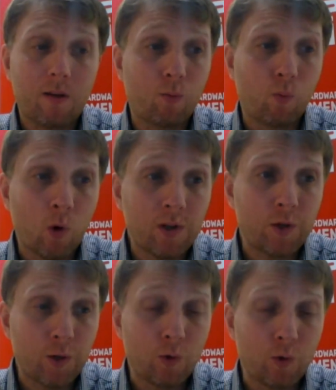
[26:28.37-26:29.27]
would
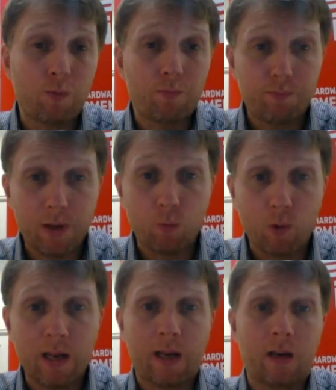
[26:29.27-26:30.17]
you be
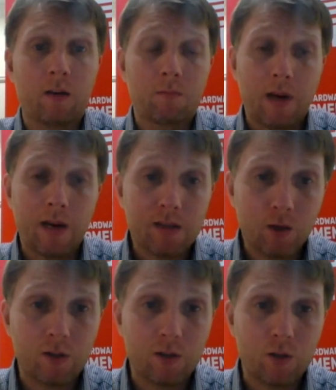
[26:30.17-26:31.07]
willing, as a good
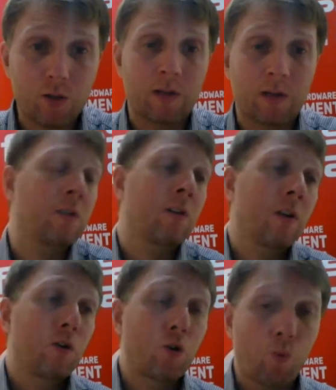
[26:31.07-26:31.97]
student,
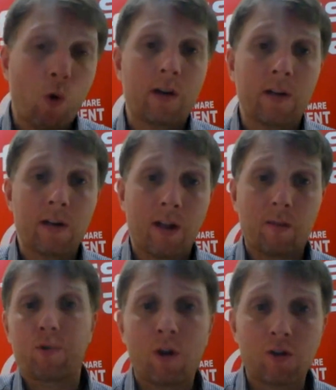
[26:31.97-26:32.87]
to work in another
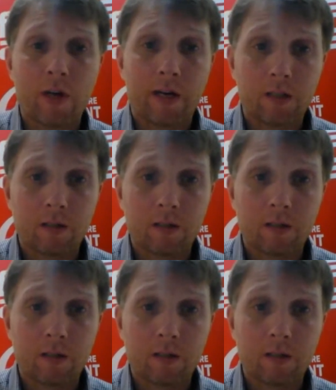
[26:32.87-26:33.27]
project?